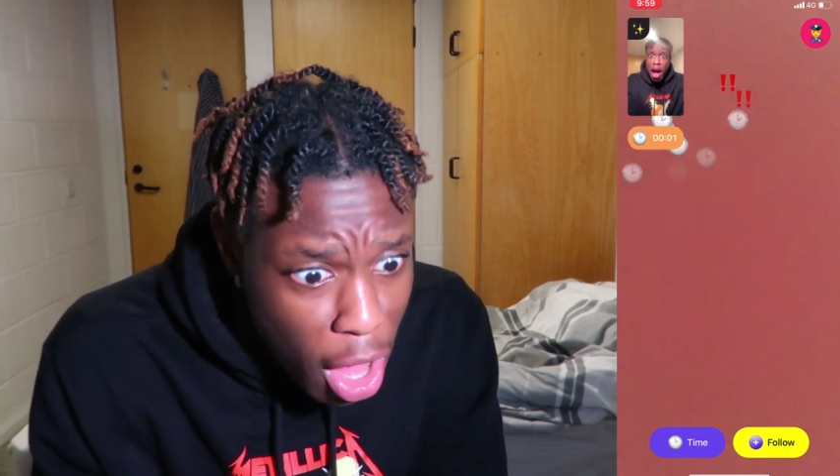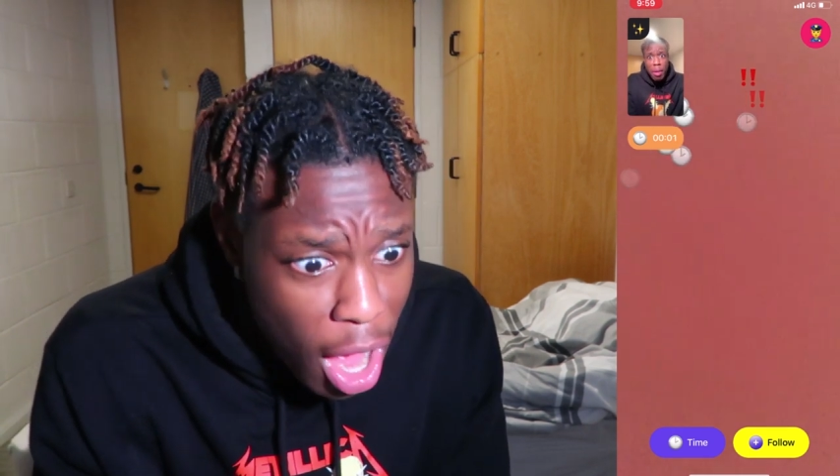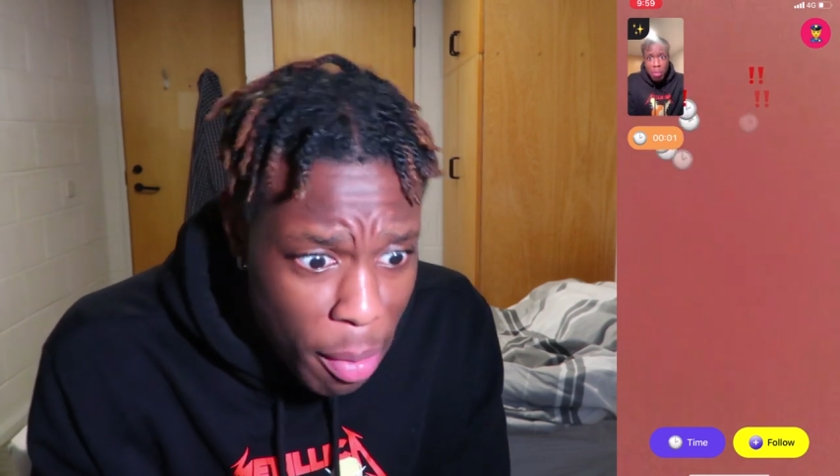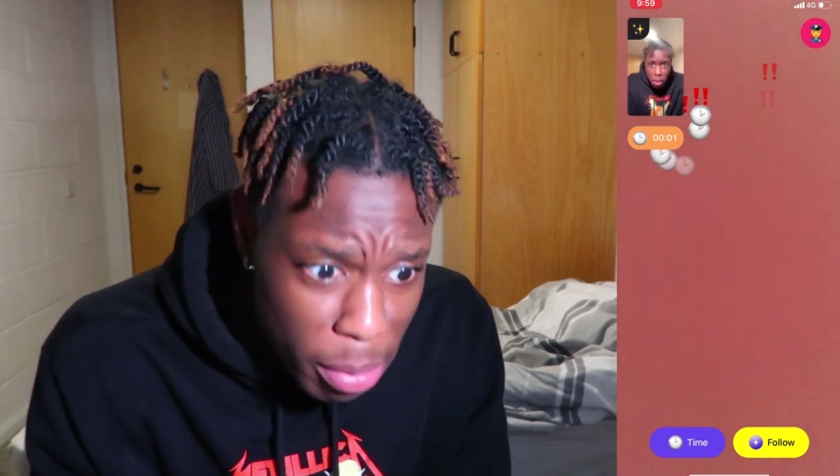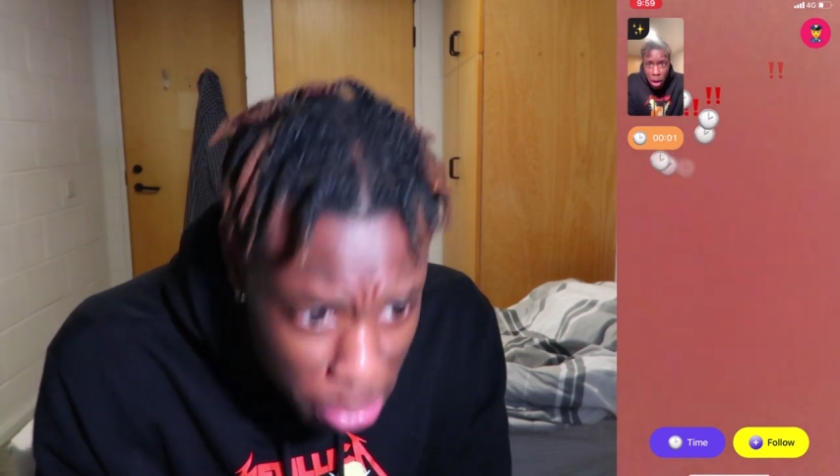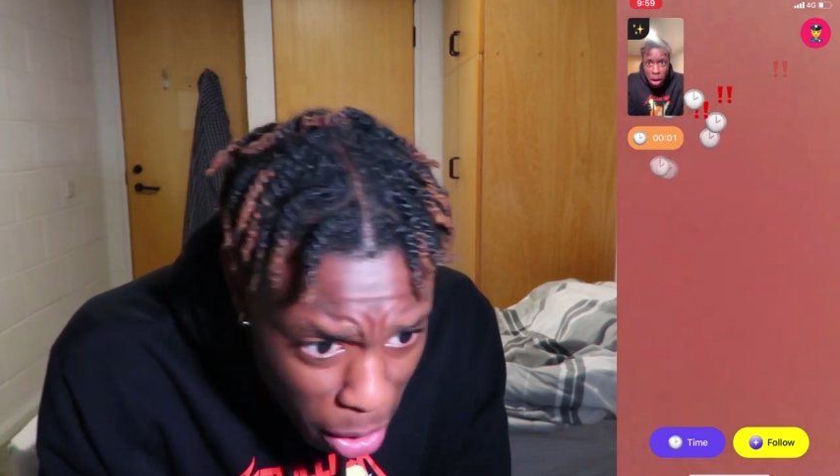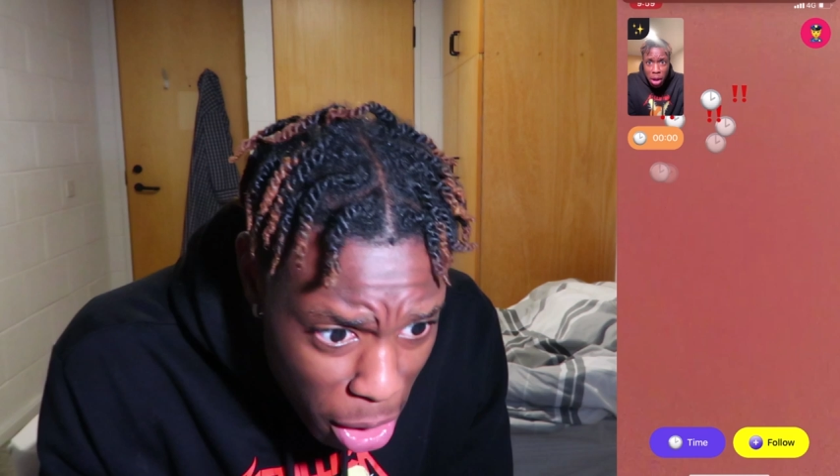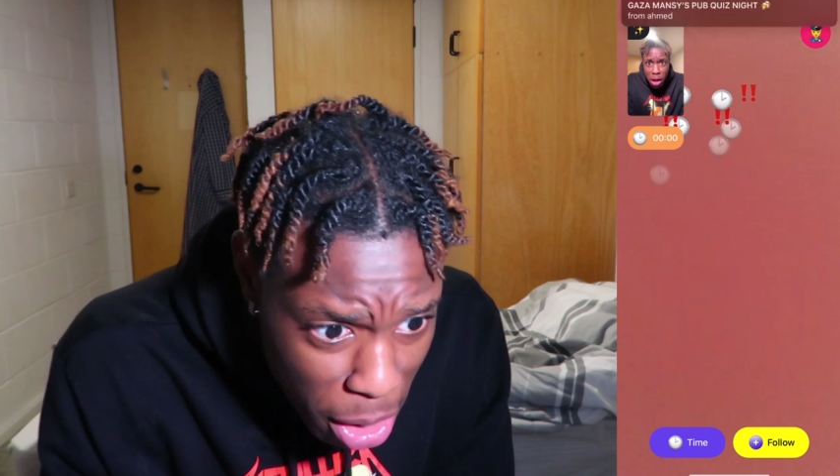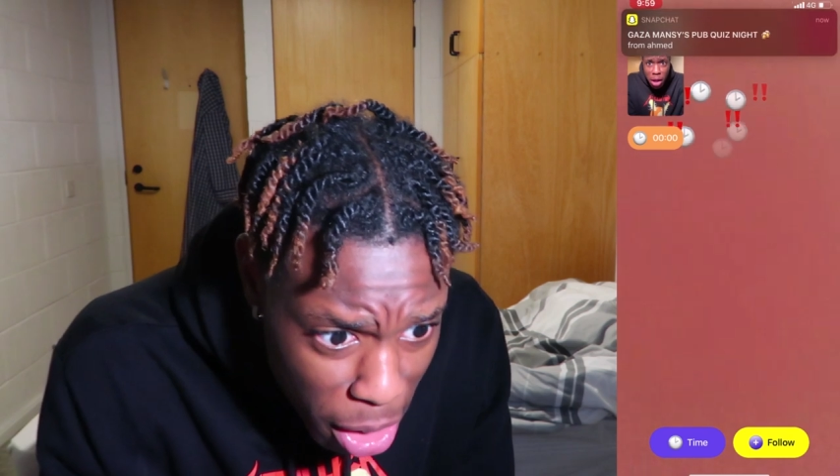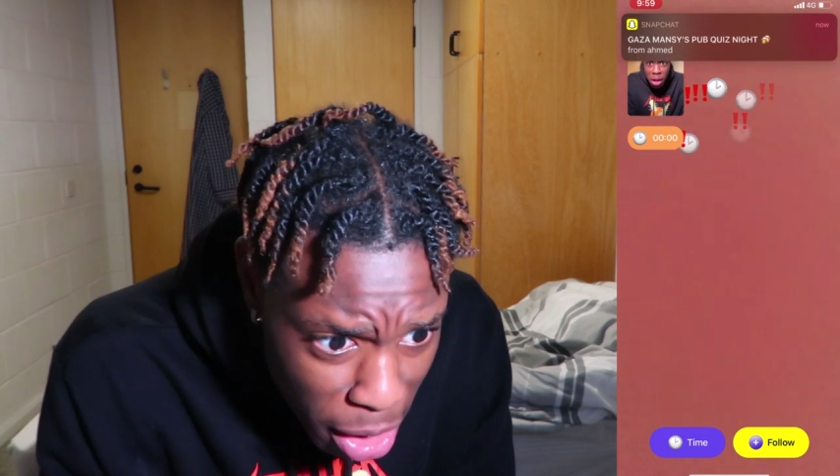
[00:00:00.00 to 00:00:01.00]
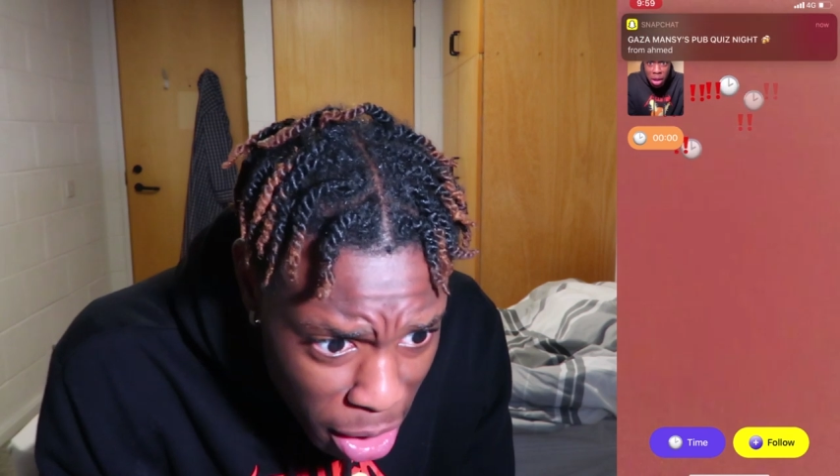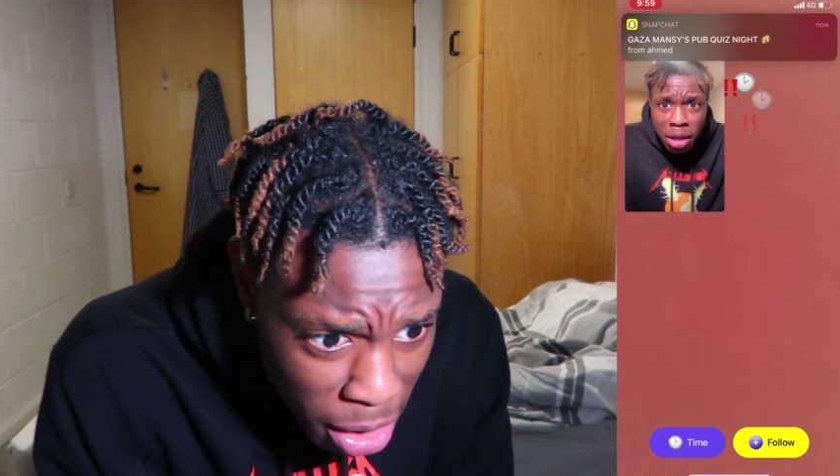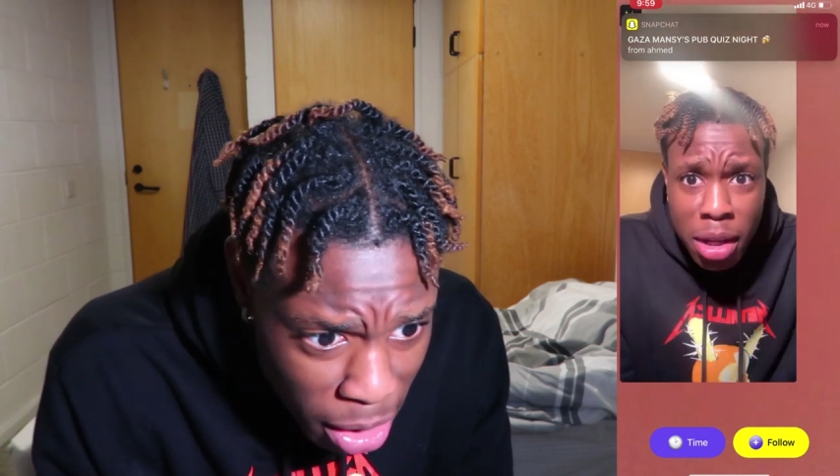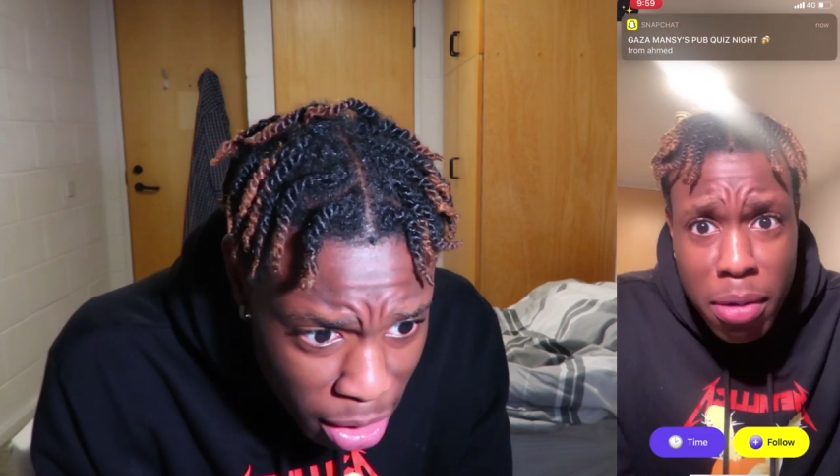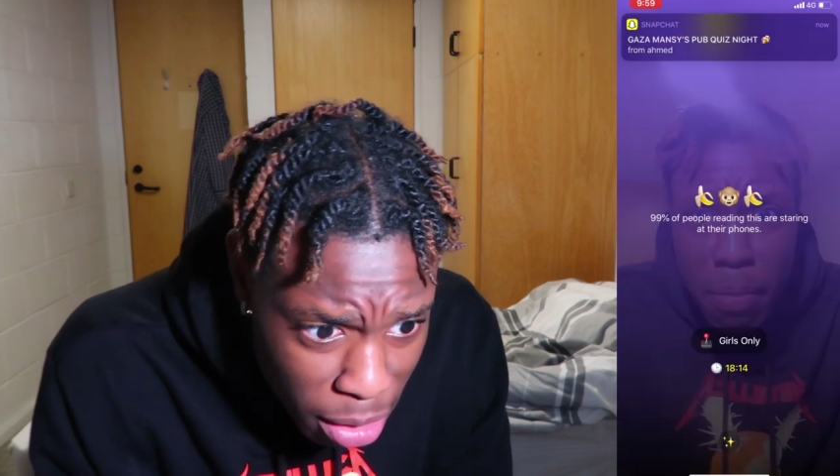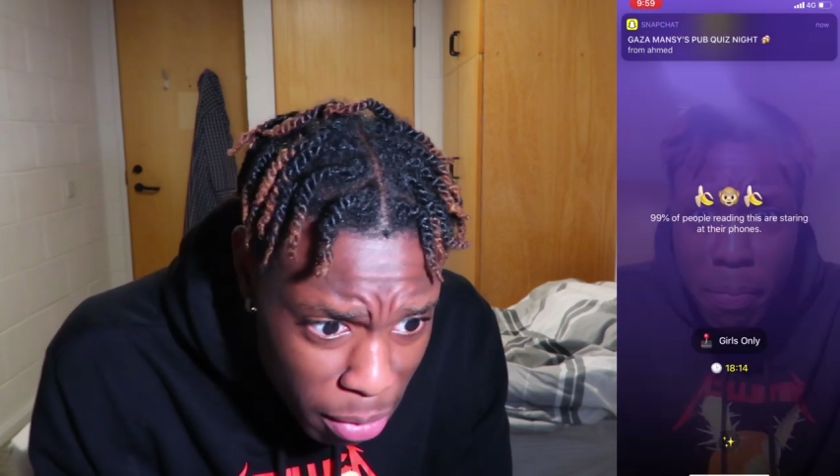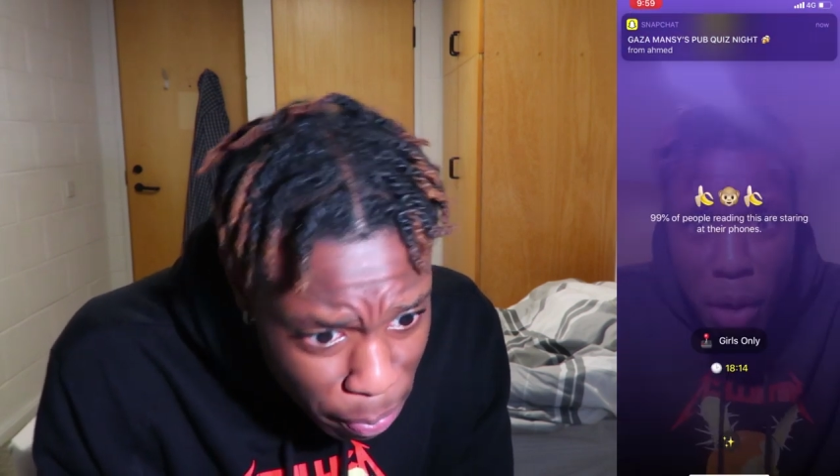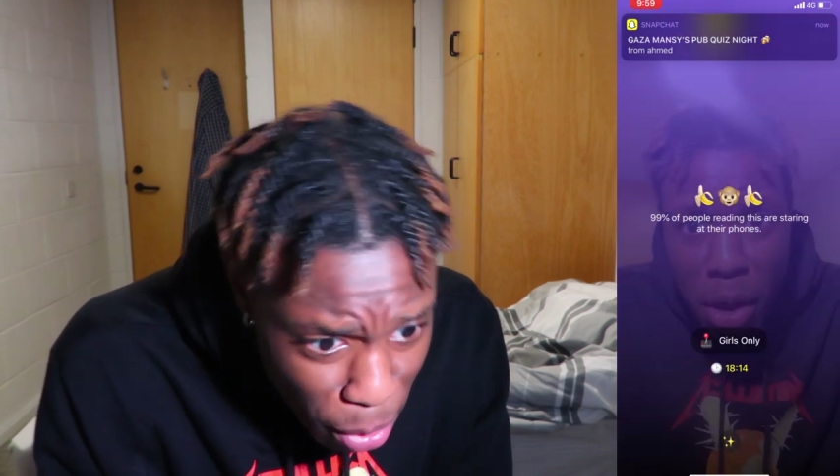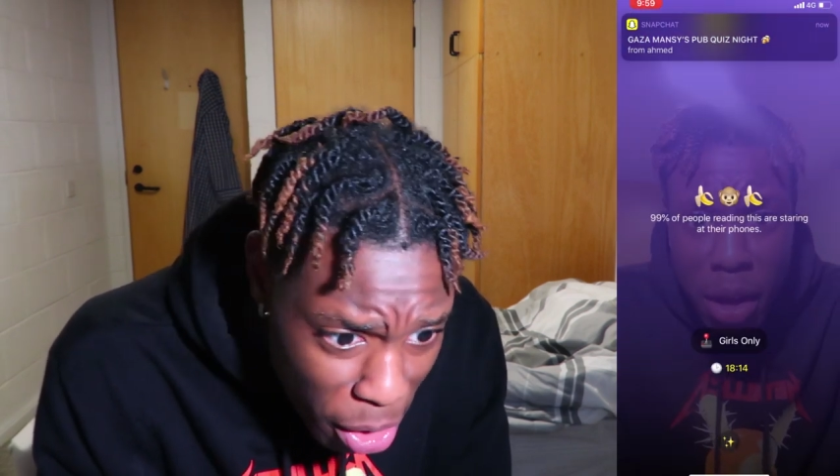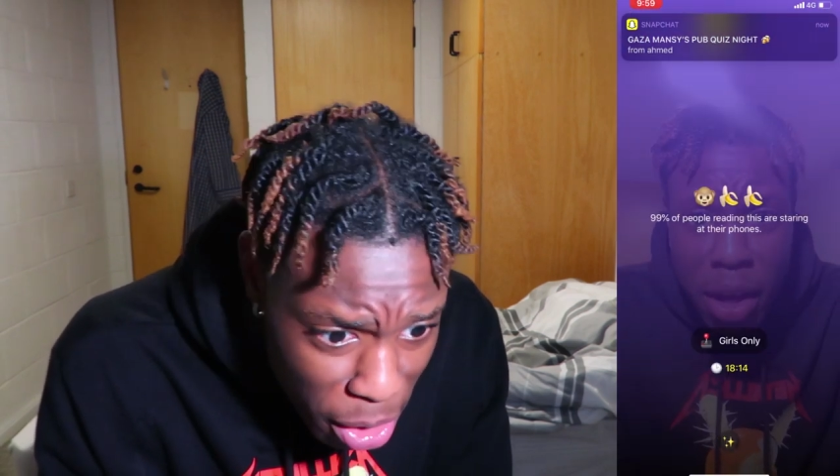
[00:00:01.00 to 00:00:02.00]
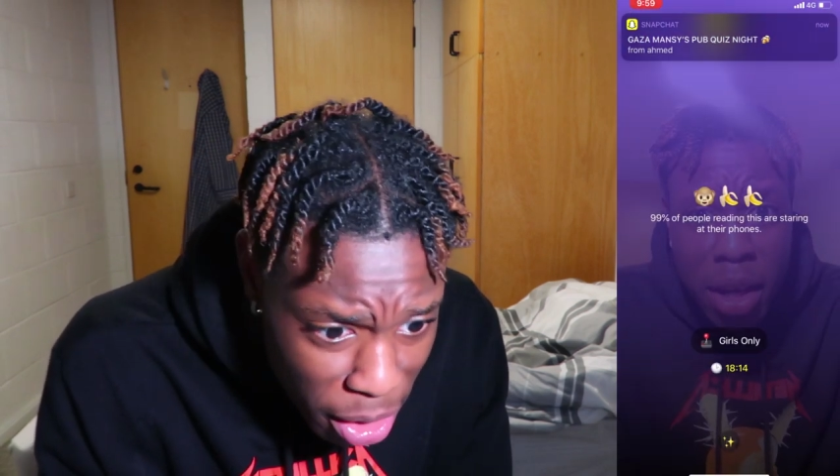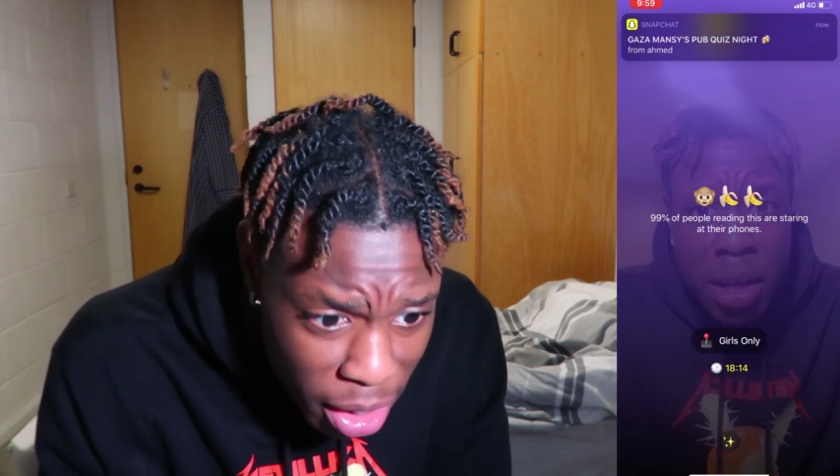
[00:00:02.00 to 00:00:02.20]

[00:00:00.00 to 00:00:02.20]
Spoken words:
No, I'm a boy. I'm a boy.